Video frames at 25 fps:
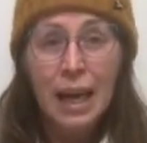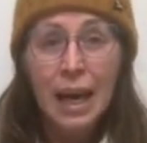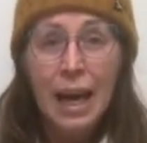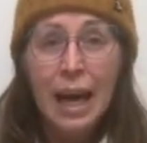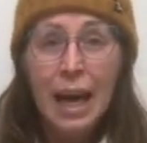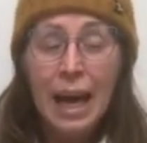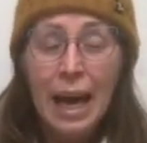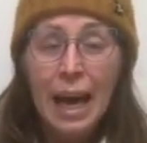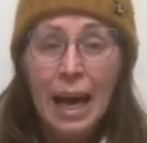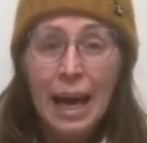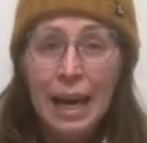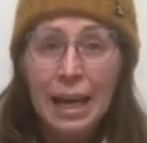
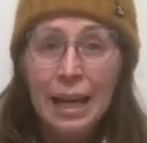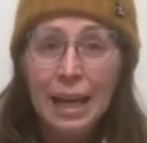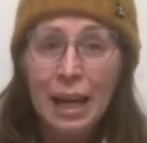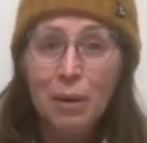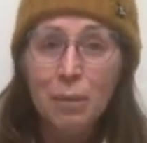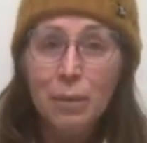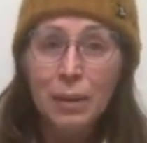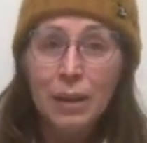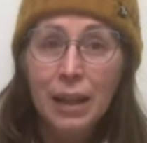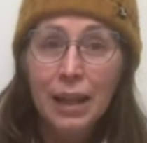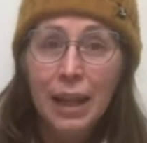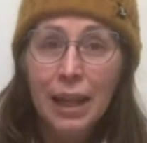and I
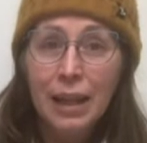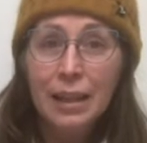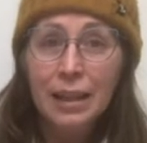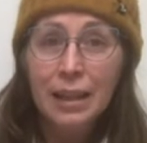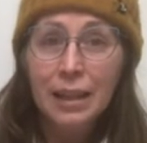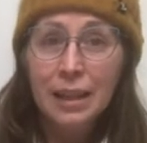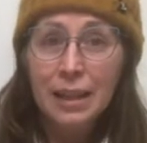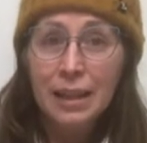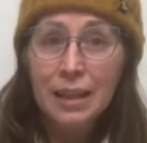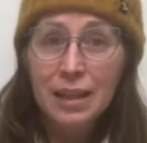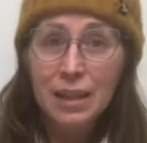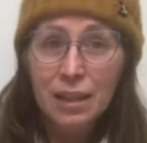would let
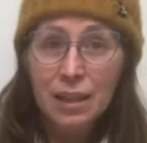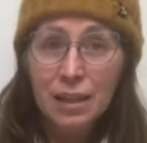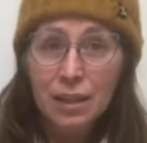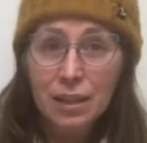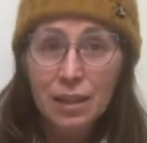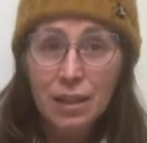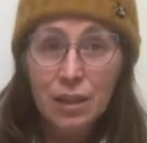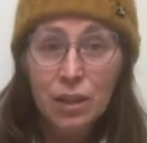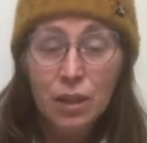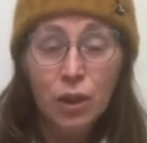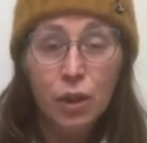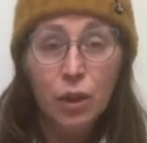this
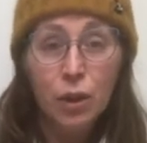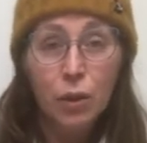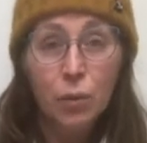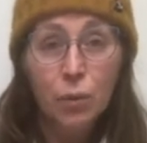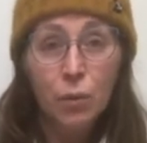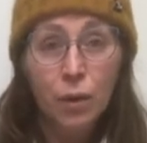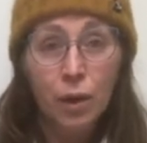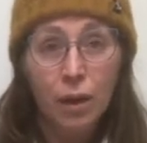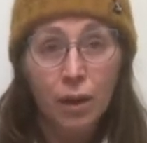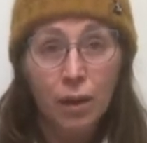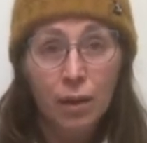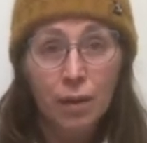
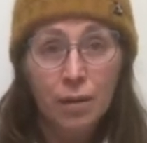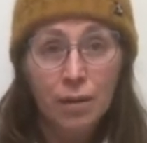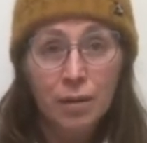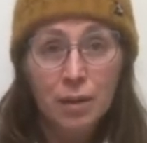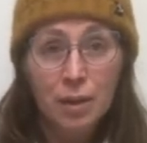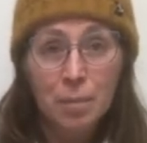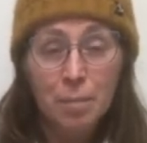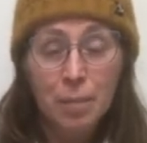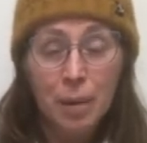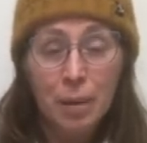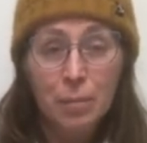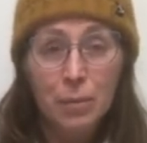skewer, this
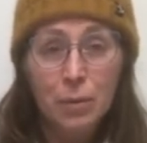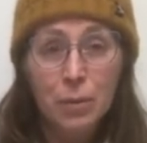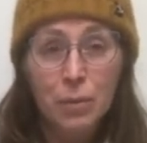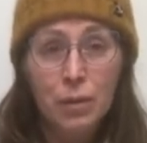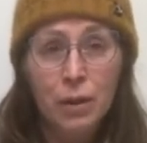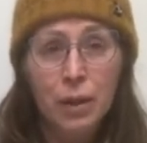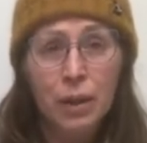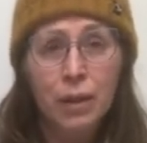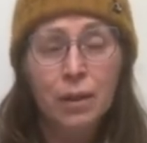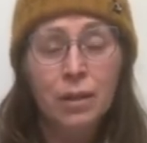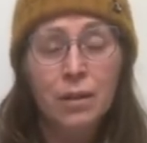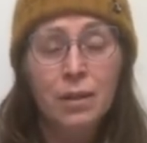bamboo
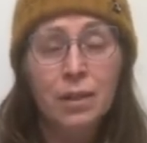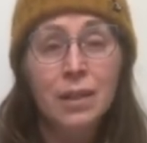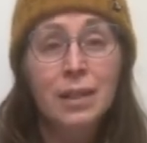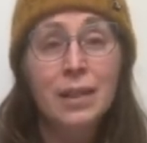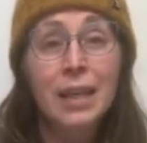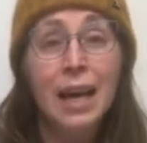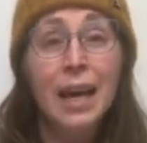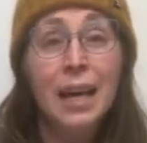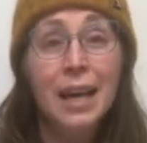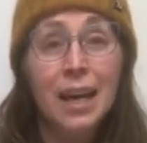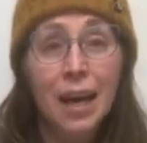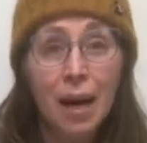skewer,
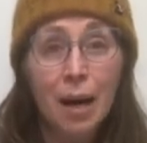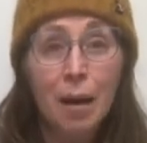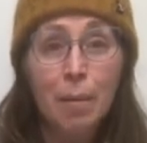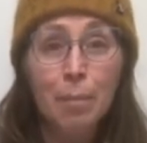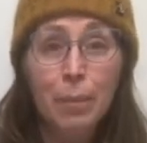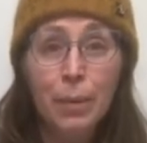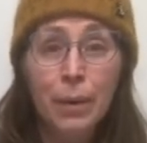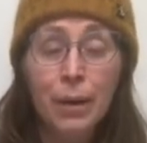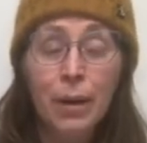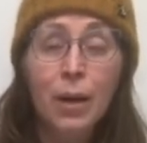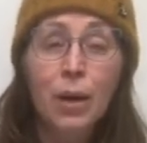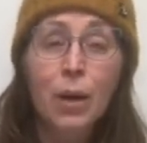set up
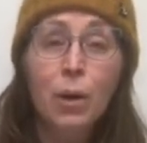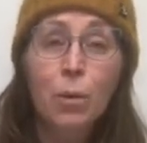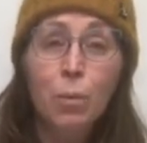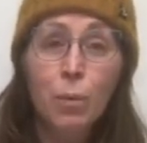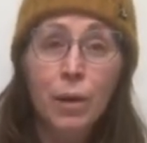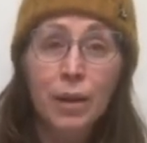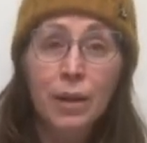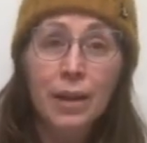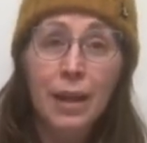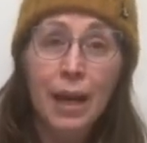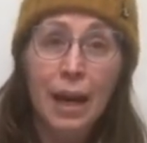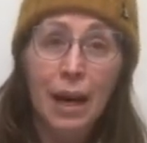with
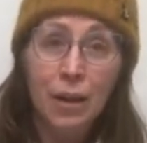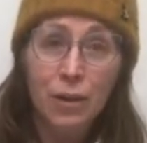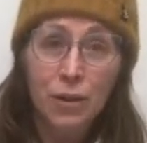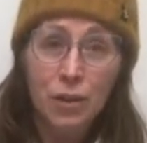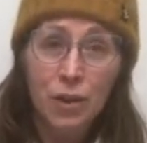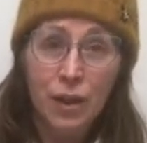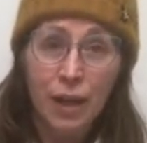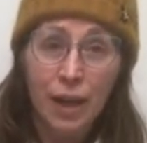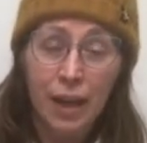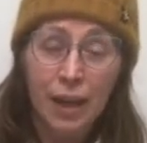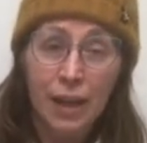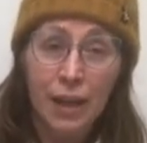the
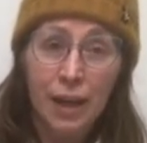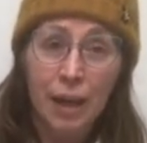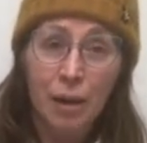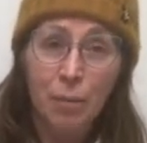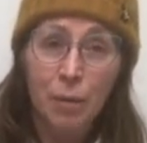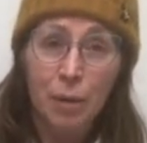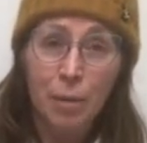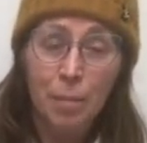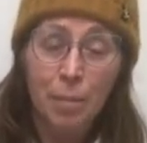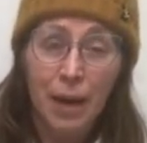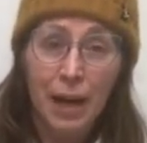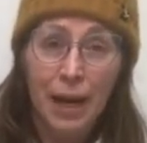alginate and with
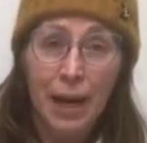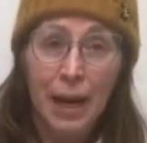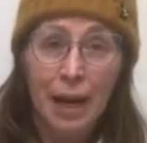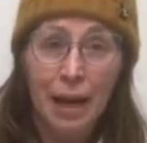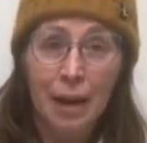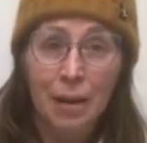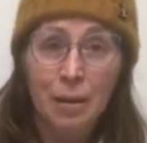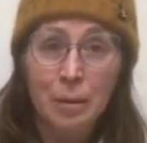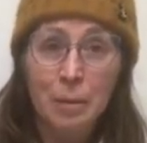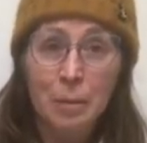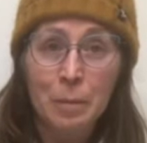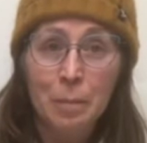my
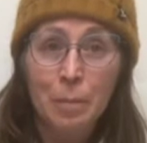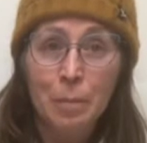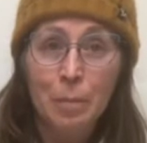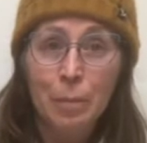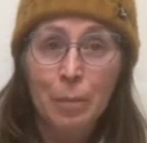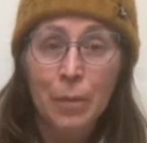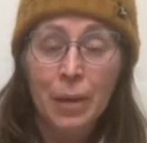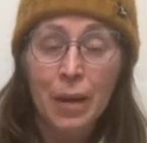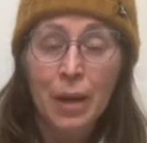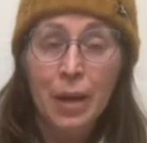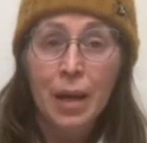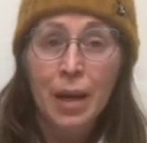hand.
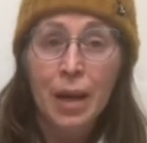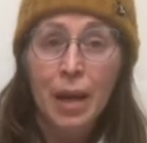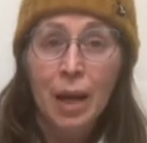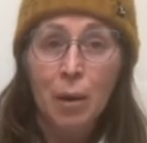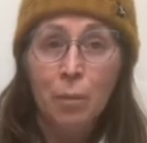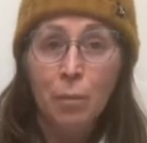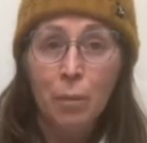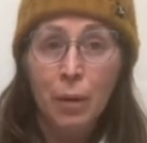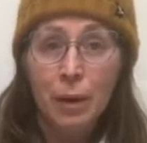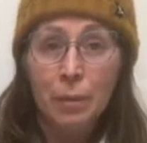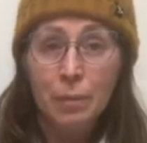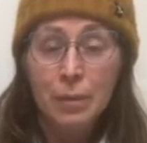And
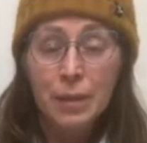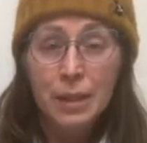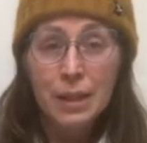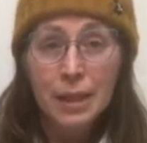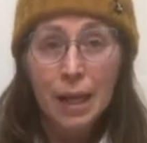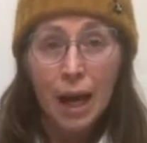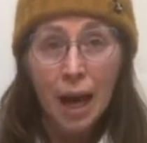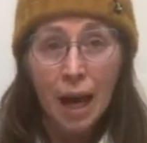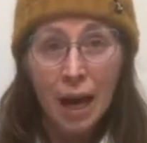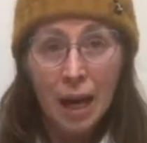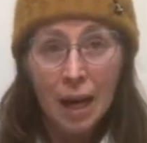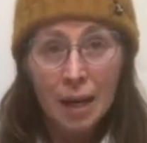when it was
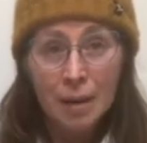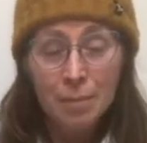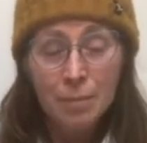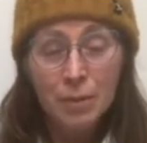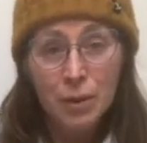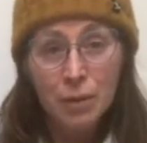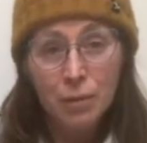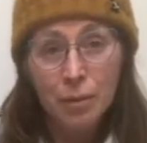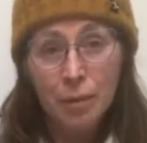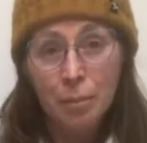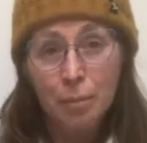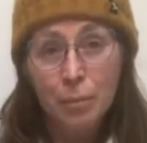time to
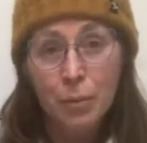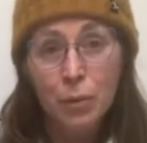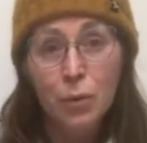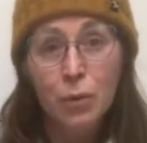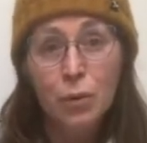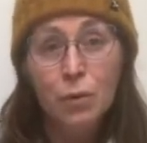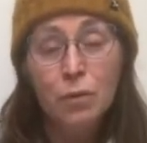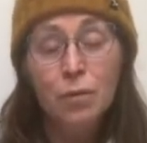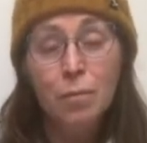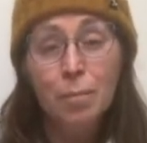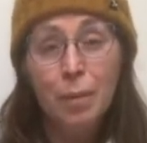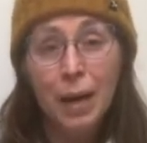remove
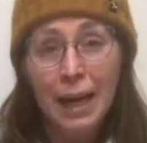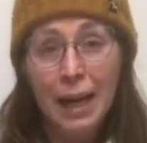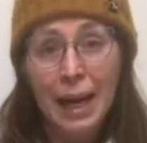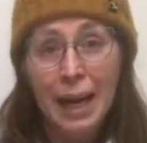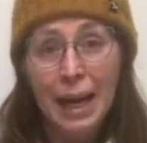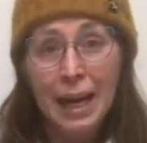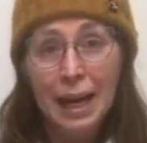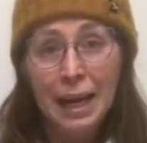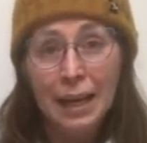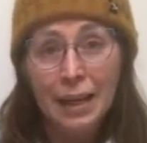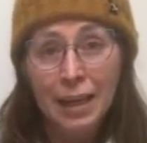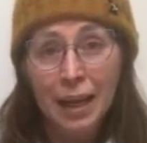my
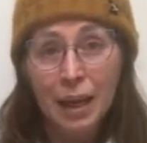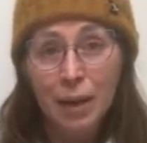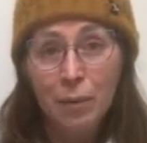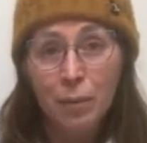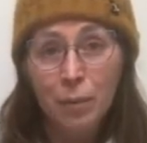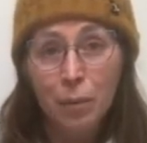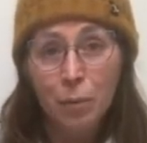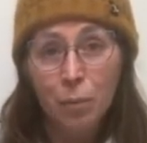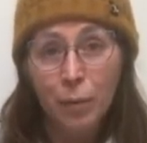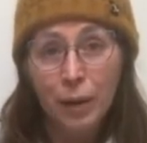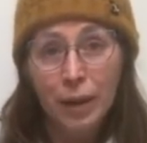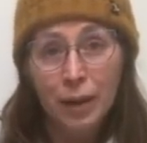hand, I
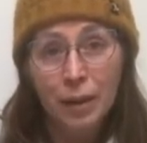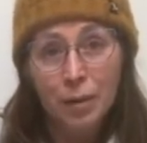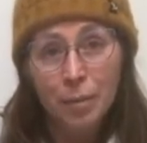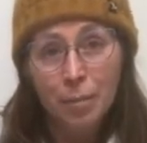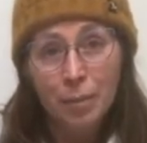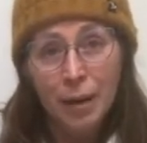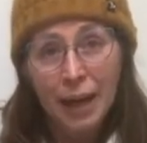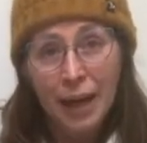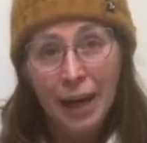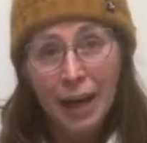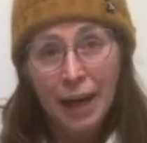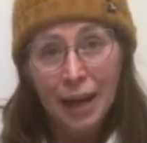would wiggle my
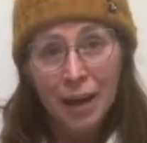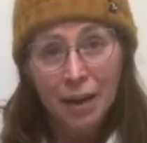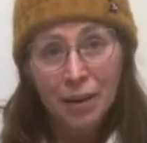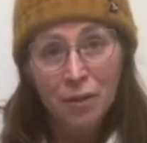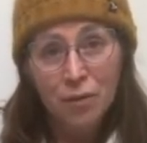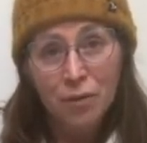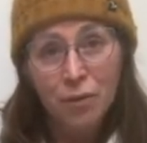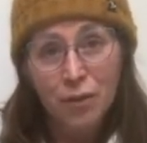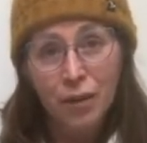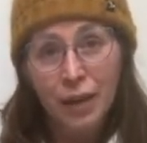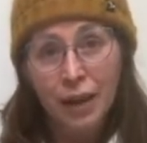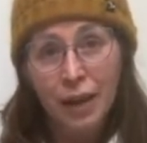hand
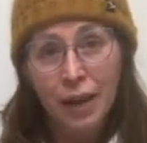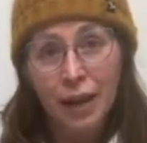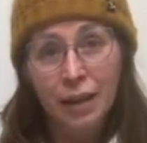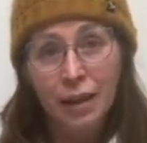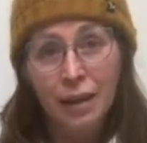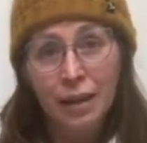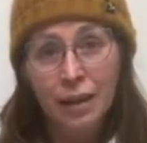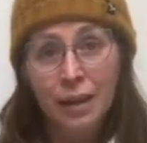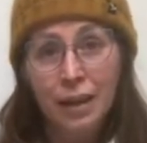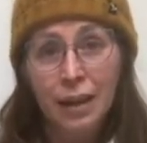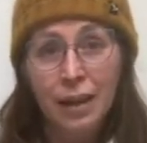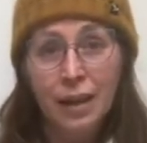free
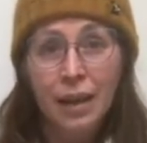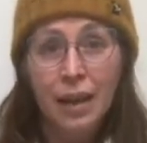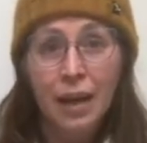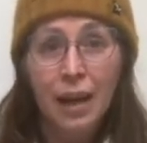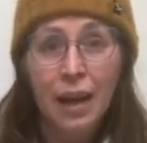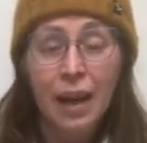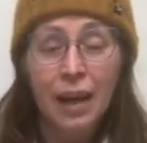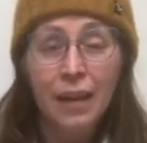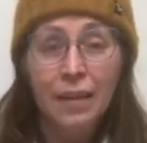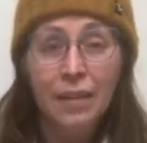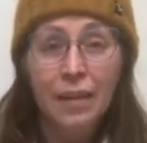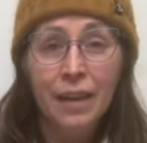
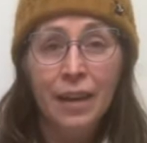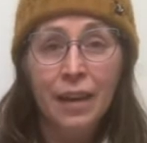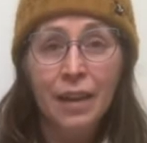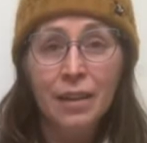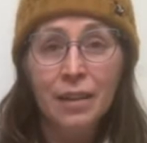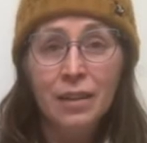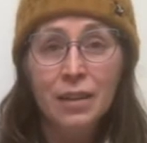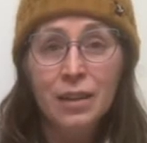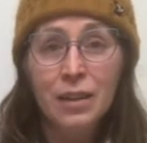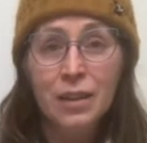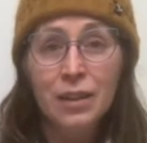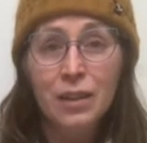and then
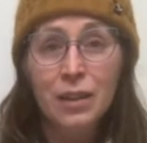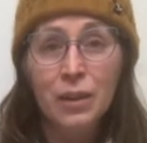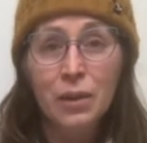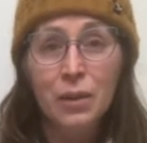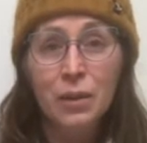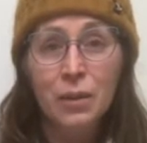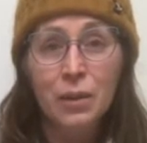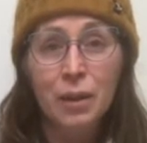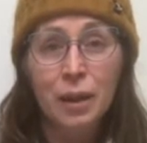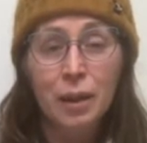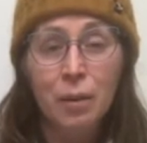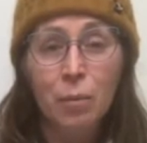
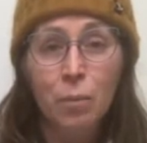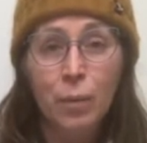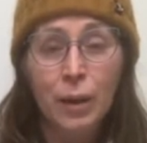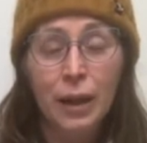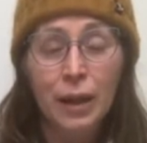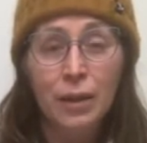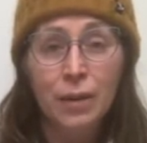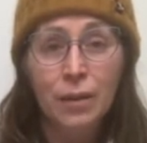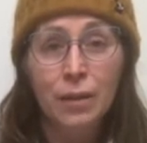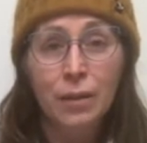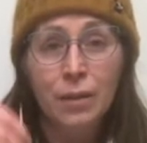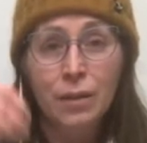slowly
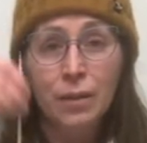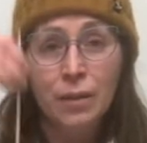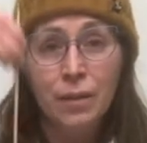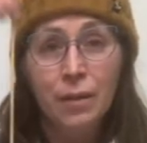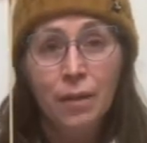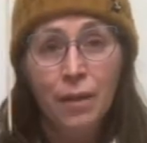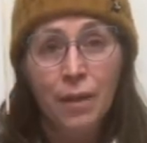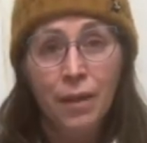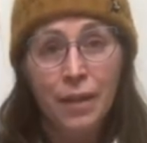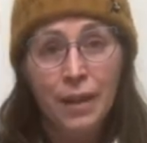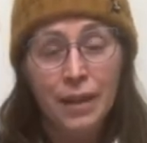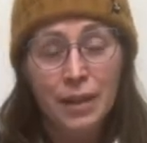wiggle
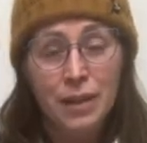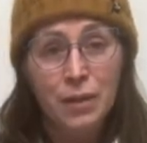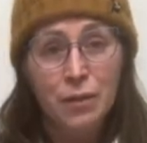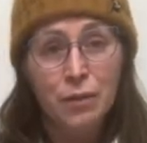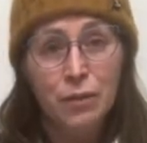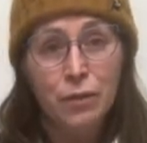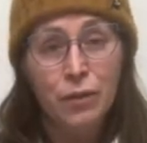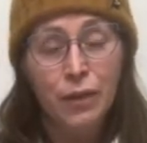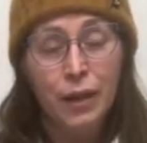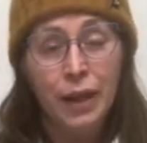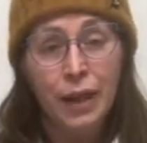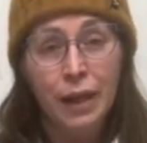this
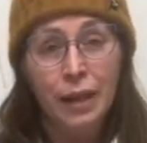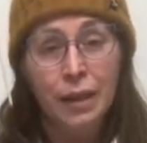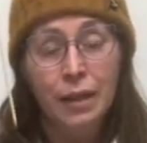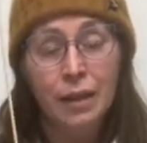free.